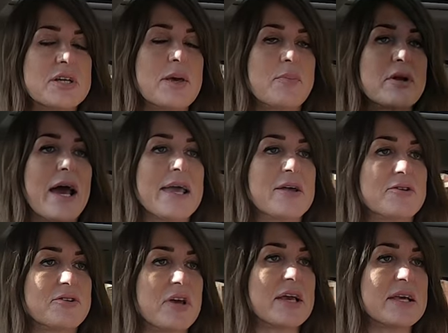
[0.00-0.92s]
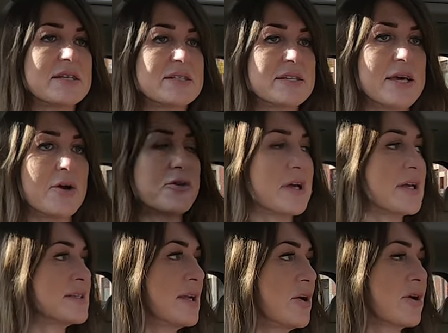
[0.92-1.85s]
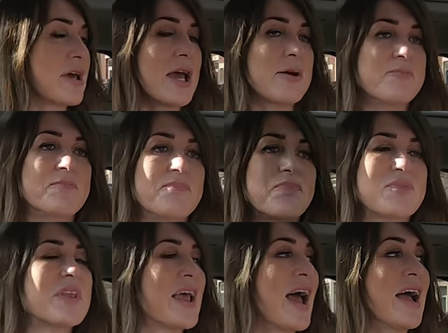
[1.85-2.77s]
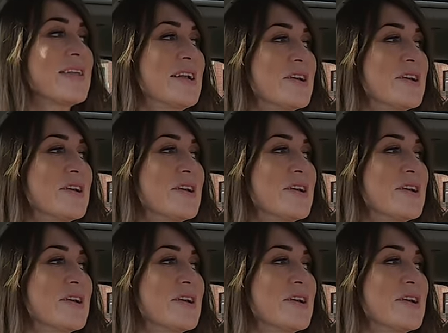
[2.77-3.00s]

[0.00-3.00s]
to keep an eye on things, see how things are looking. And